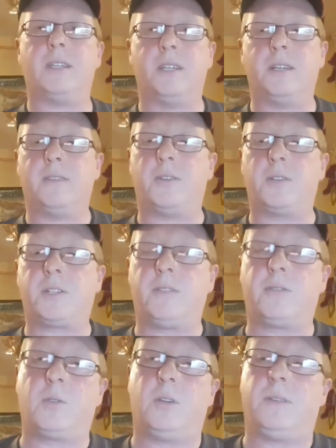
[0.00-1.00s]
First
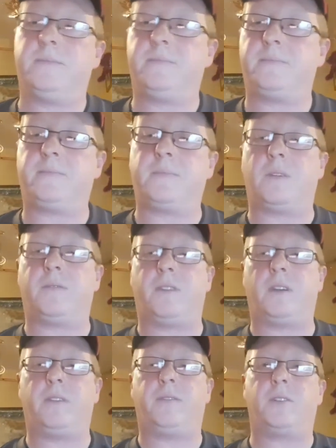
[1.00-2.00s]
silver coin. Our
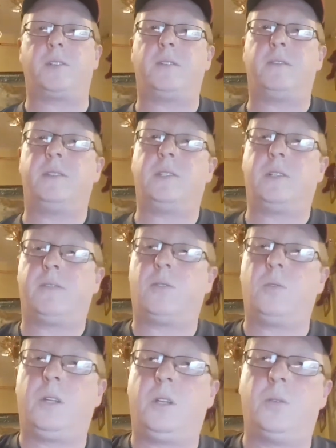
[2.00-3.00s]
very first silver
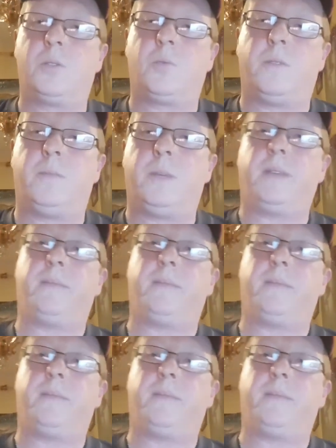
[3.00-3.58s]
coin. Who was with me?